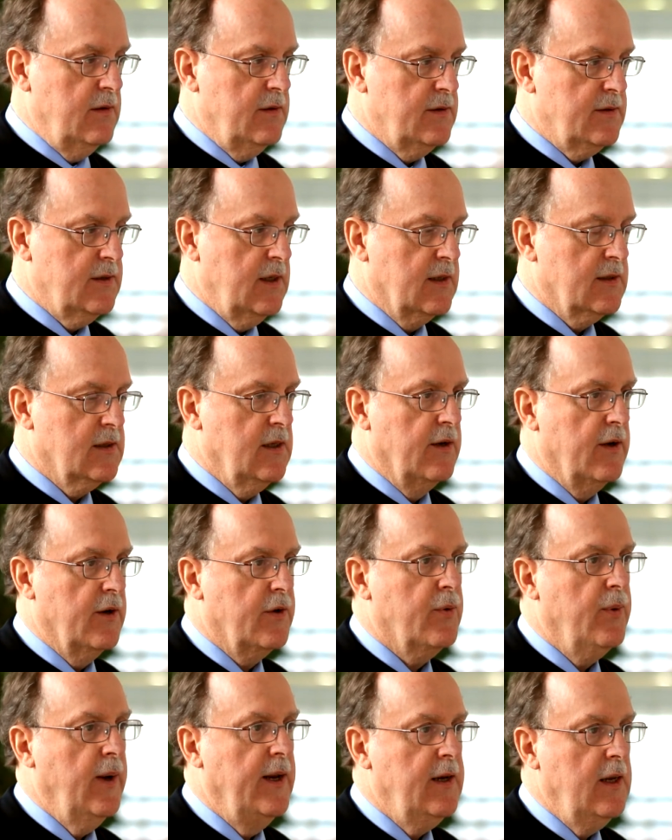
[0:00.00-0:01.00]

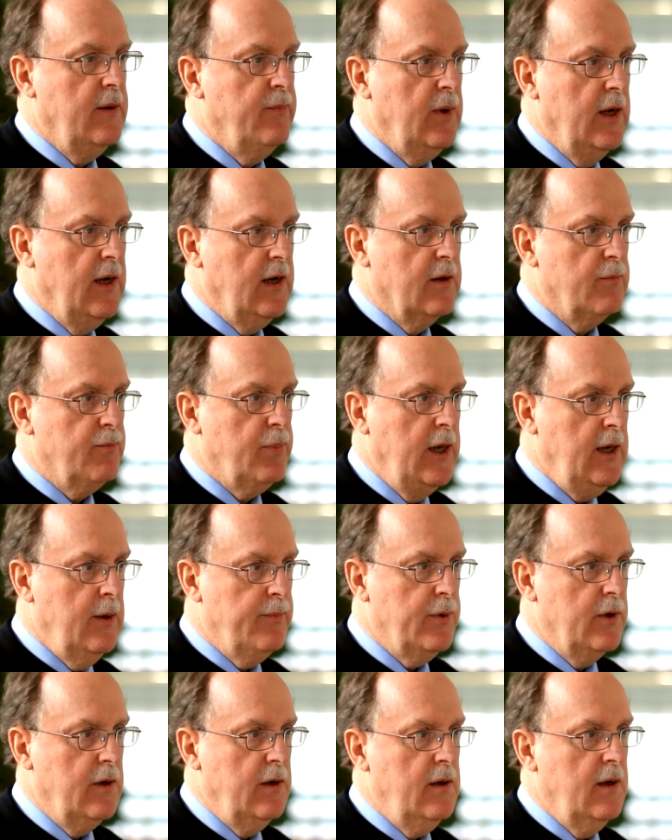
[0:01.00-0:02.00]
620 million
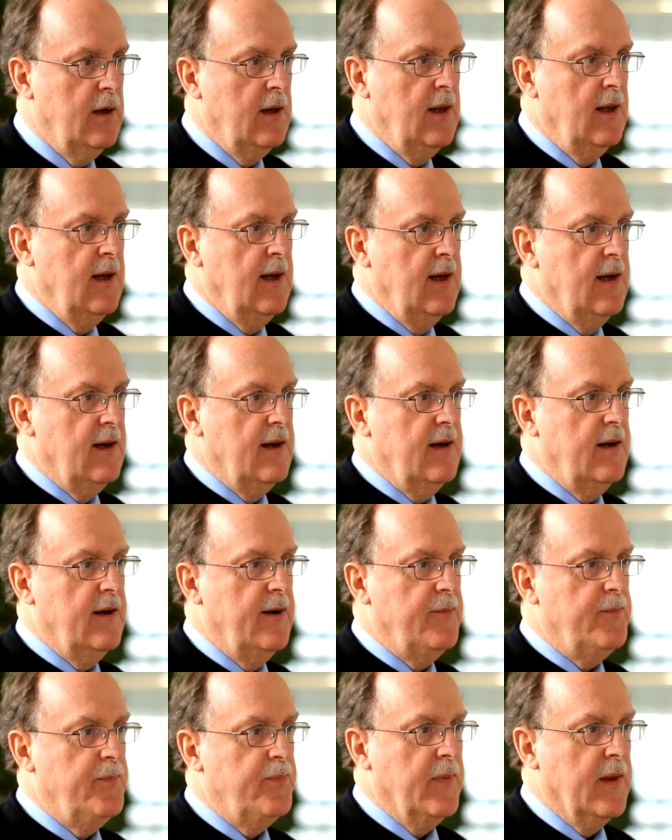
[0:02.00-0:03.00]
people,
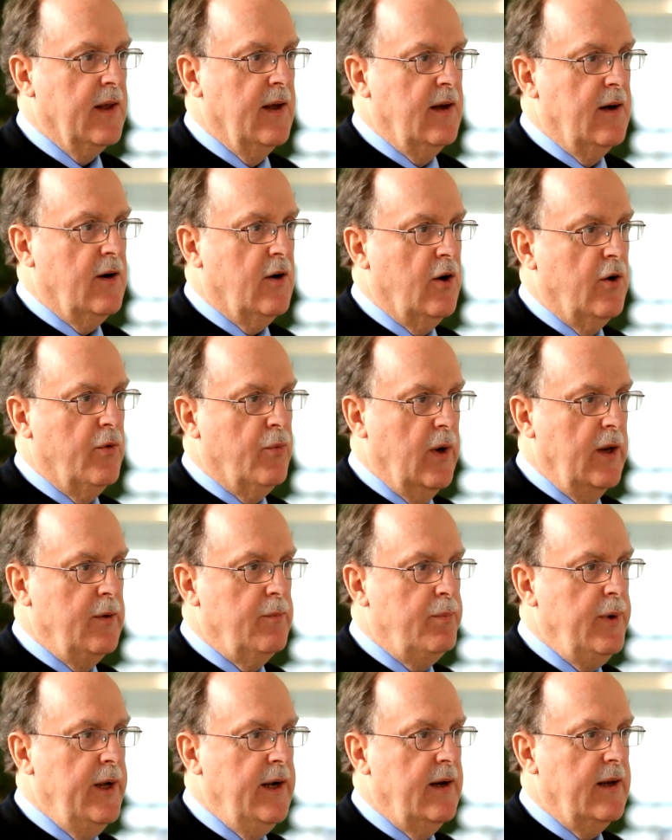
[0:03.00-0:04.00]
or
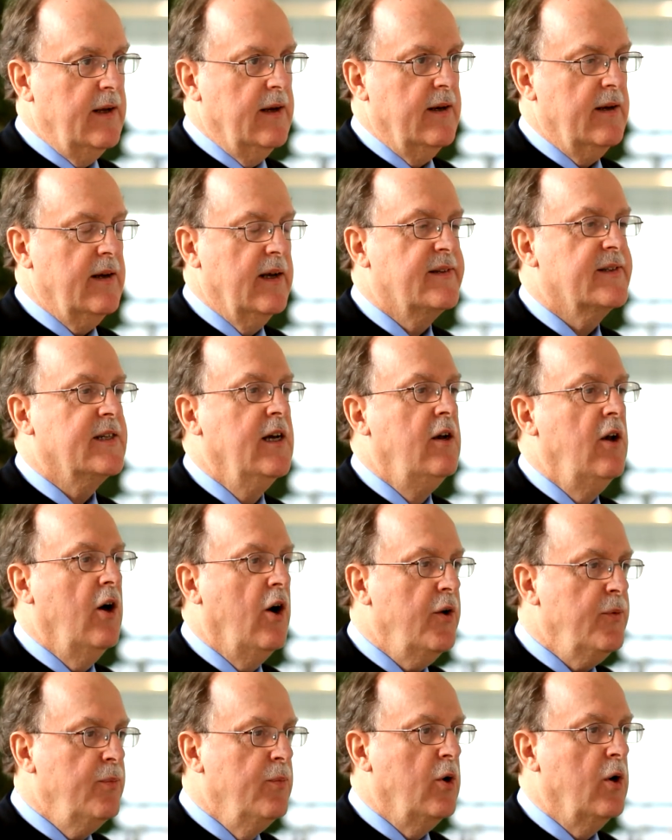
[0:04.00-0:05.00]
1 billion. It's a
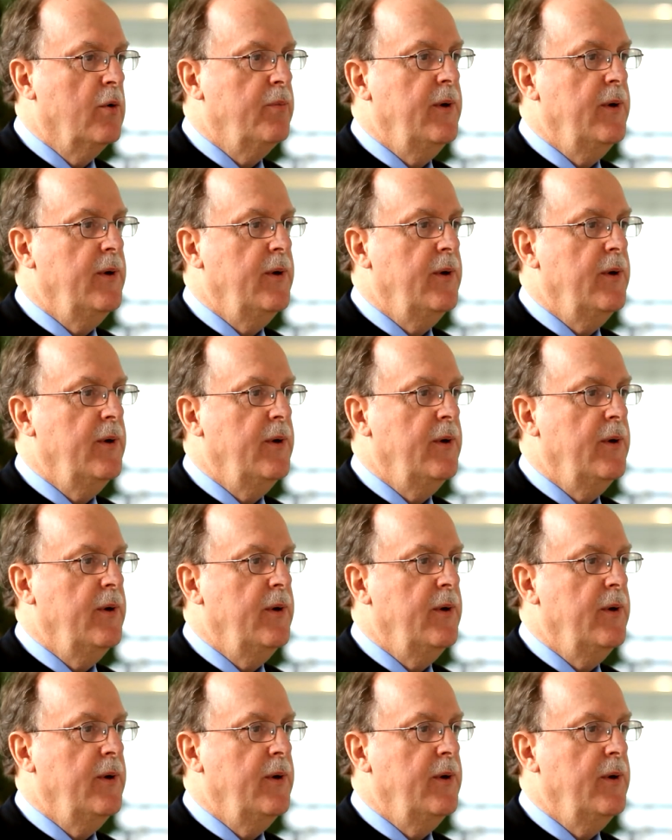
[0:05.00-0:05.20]
lot more